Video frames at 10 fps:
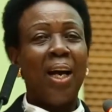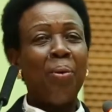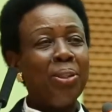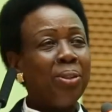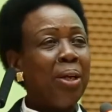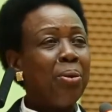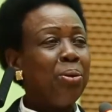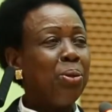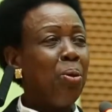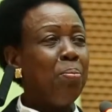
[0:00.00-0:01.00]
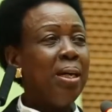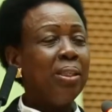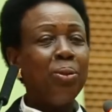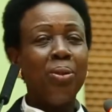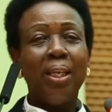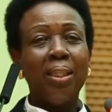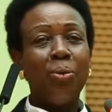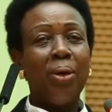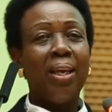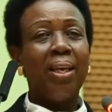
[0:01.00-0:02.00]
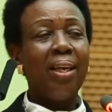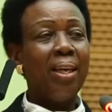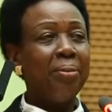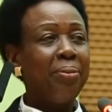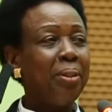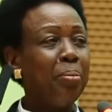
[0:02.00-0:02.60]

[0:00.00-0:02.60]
I want to thank you so much, not that you are here,